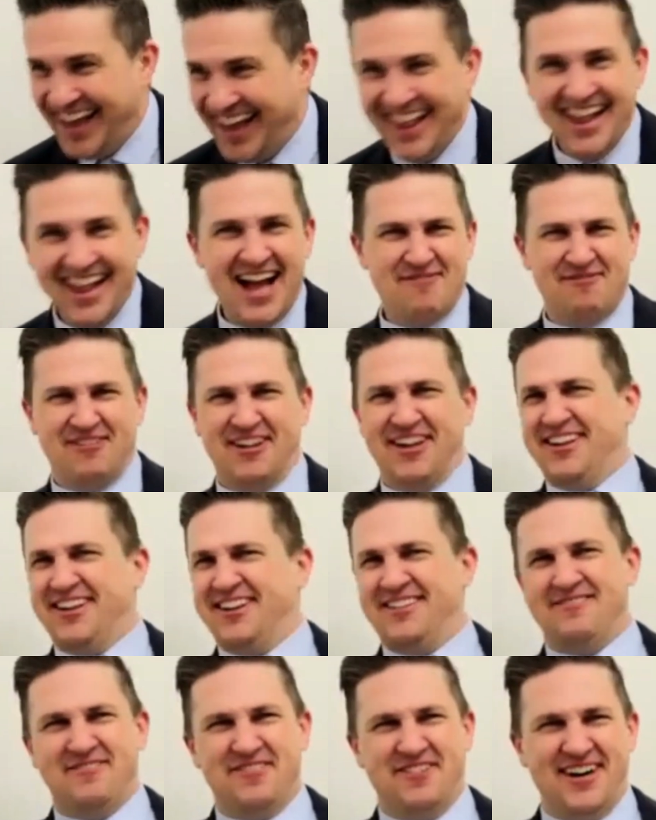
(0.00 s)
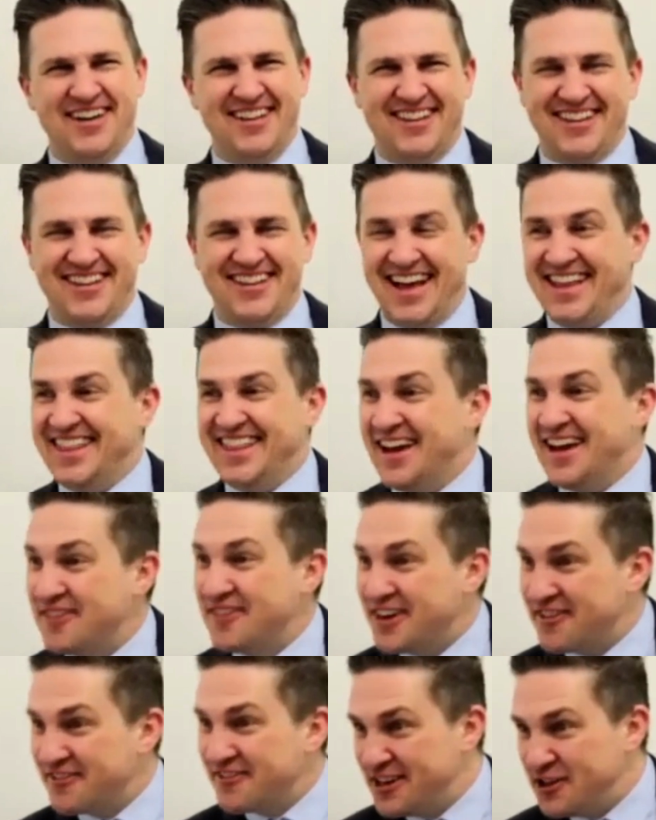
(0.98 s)
I'm like, what? And then
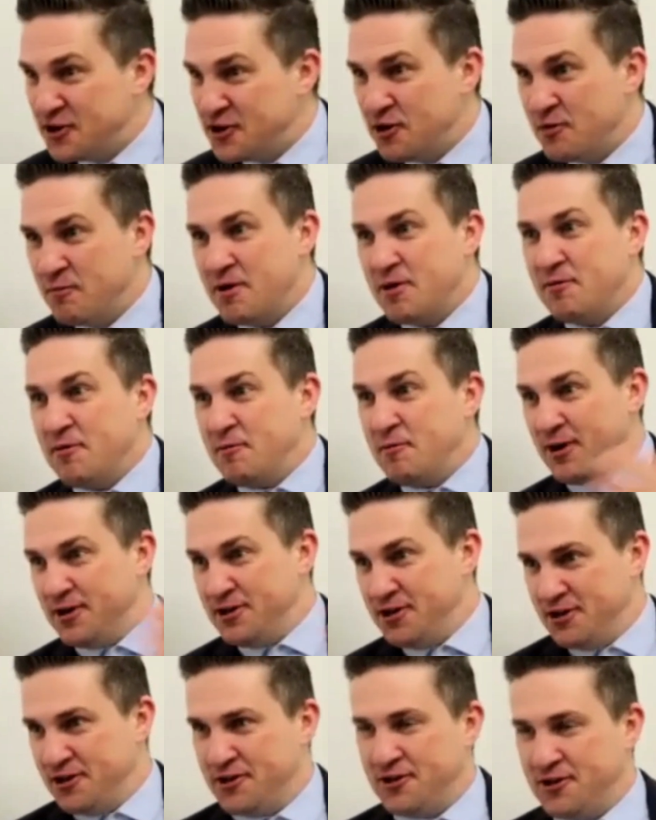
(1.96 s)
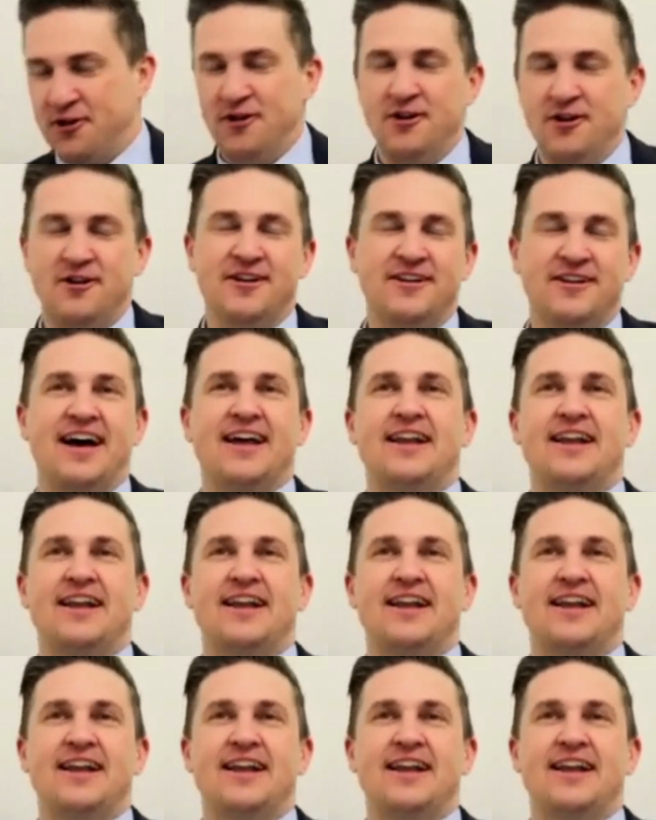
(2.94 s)
whenever he told me about what you could do, and, and,